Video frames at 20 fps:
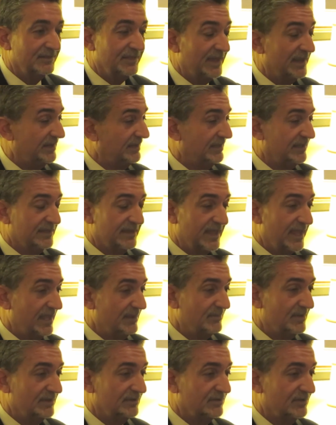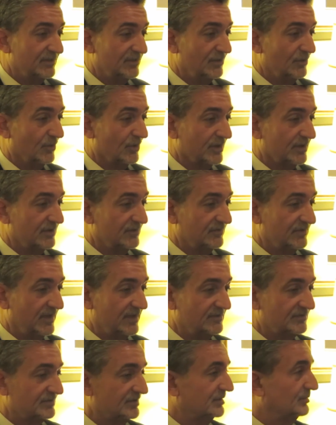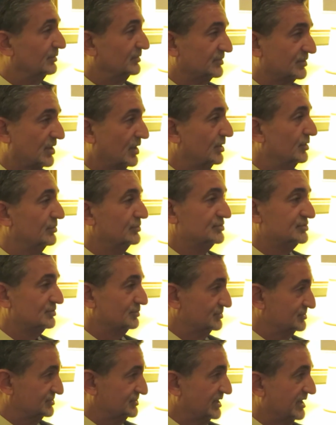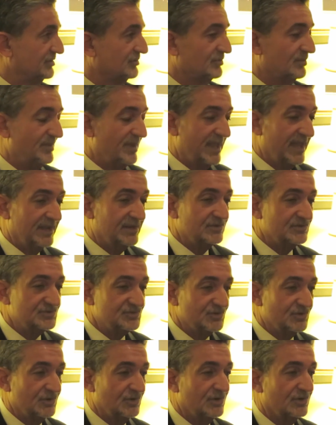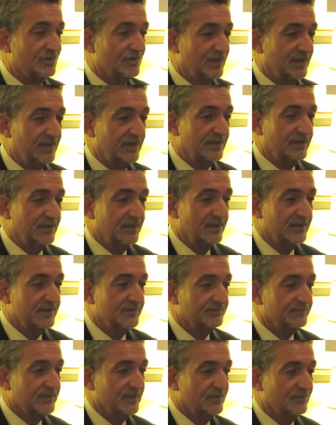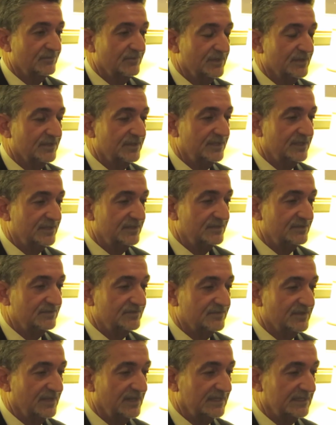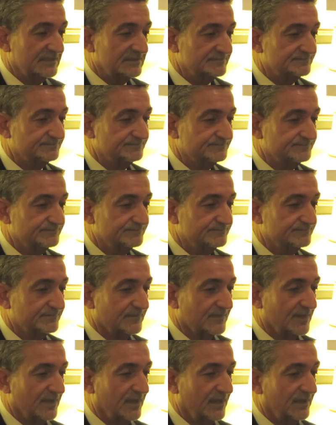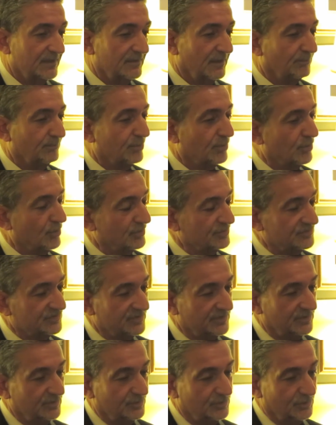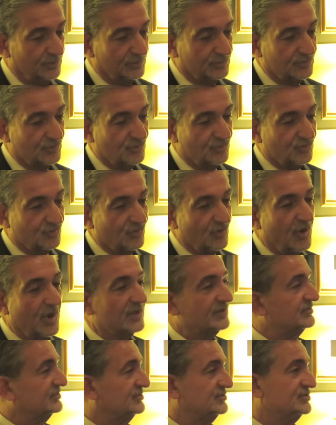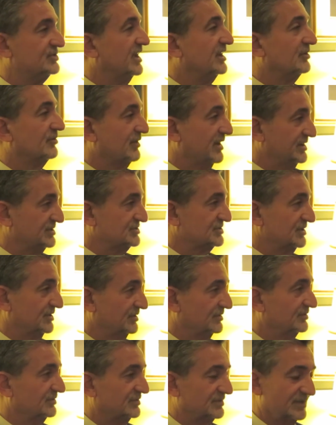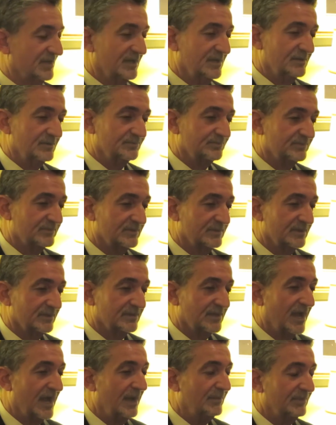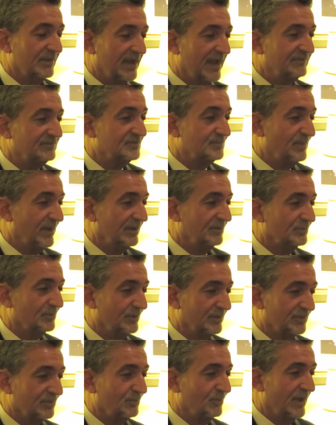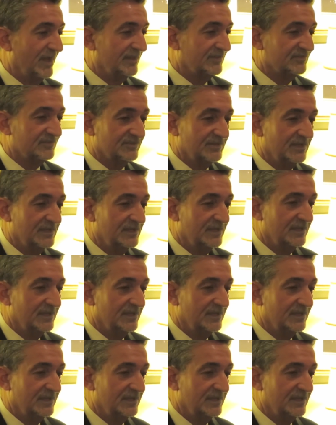then he came into the organization, was coach, was general manager, and really is a person who crossed generations. The time that I've spent with Wes,